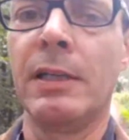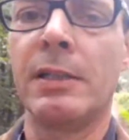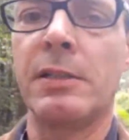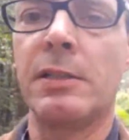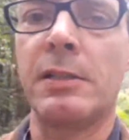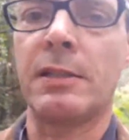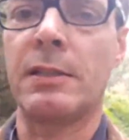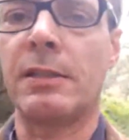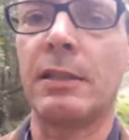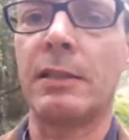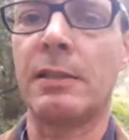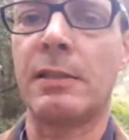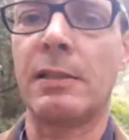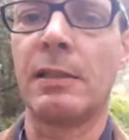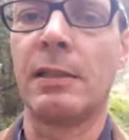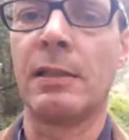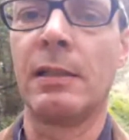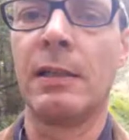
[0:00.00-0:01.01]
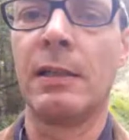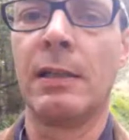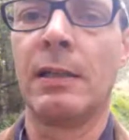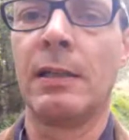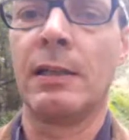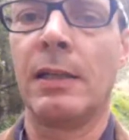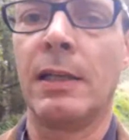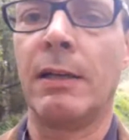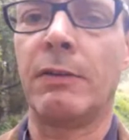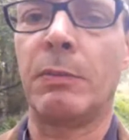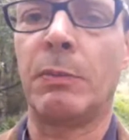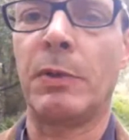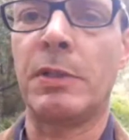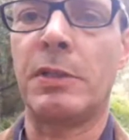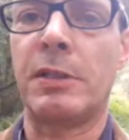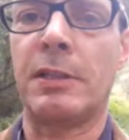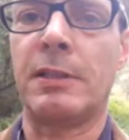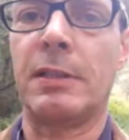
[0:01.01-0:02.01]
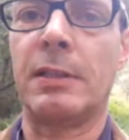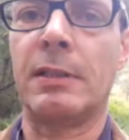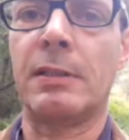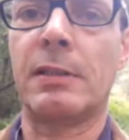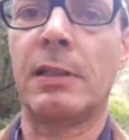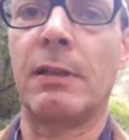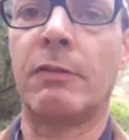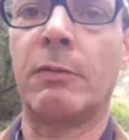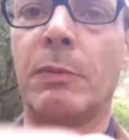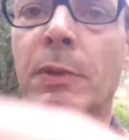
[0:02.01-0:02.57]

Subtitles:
settings. I have to press settings, I have to